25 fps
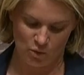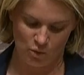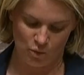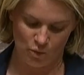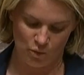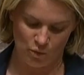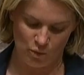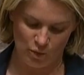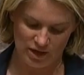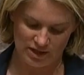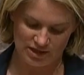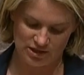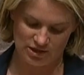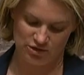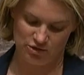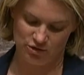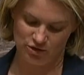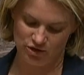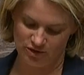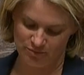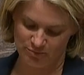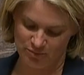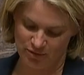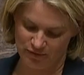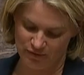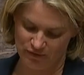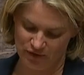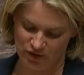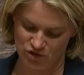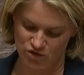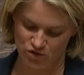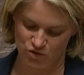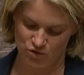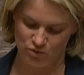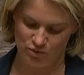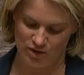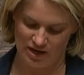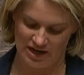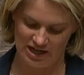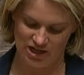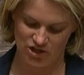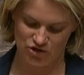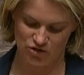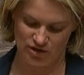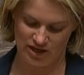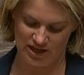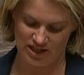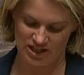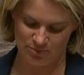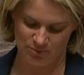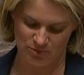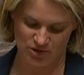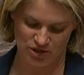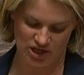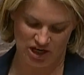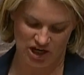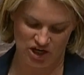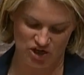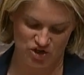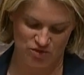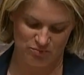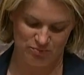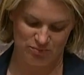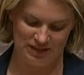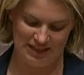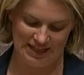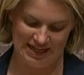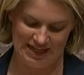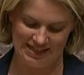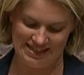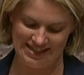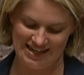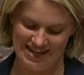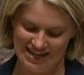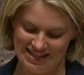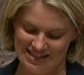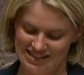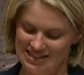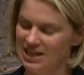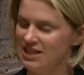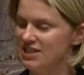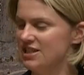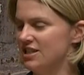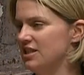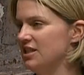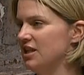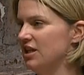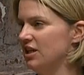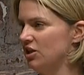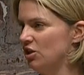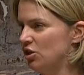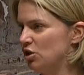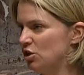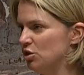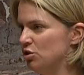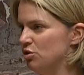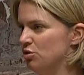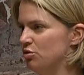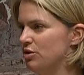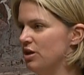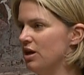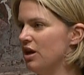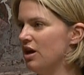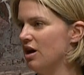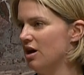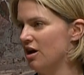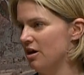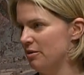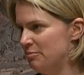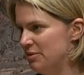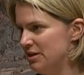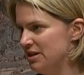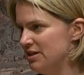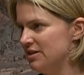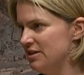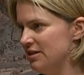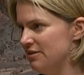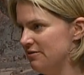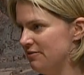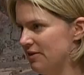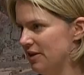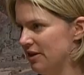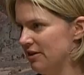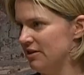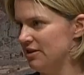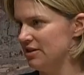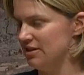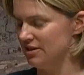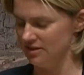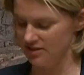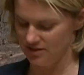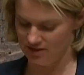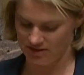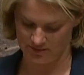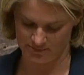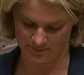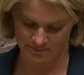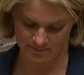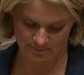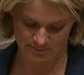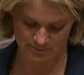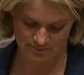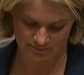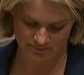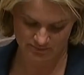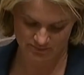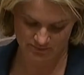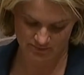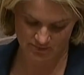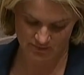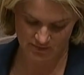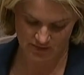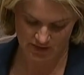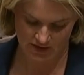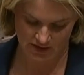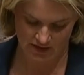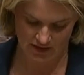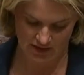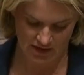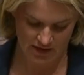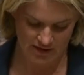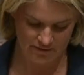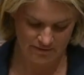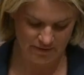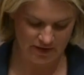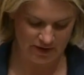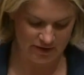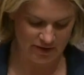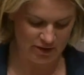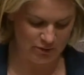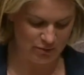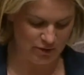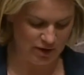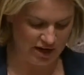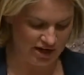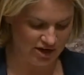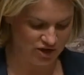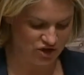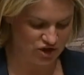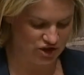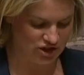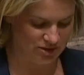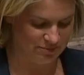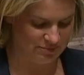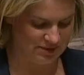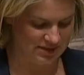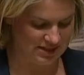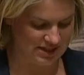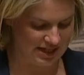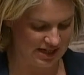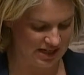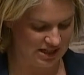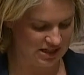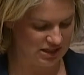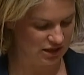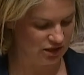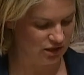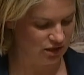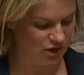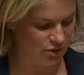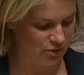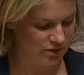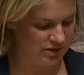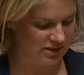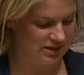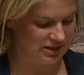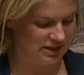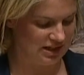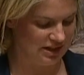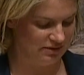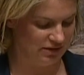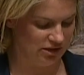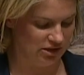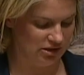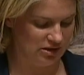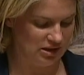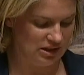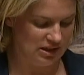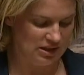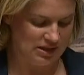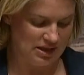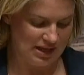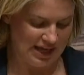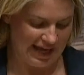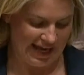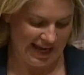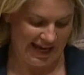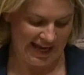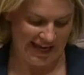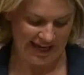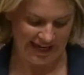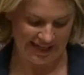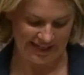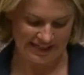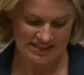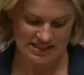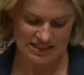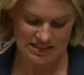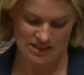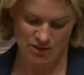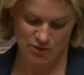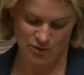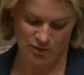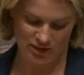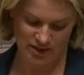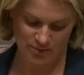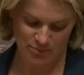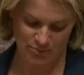What sort of provincial-wide transportation plan doesn't include our BC ferry system? Ferry ridership is at its lowest level, and when the